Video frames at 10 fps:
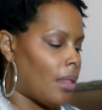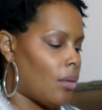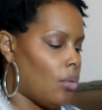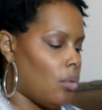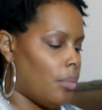
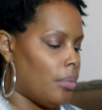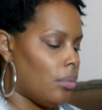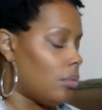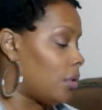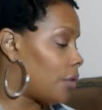Ooh,
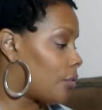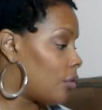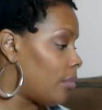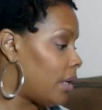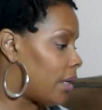ooh, that's
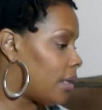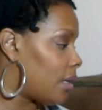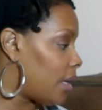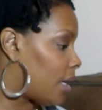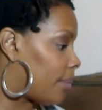going back in the
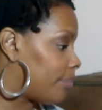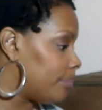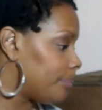cap.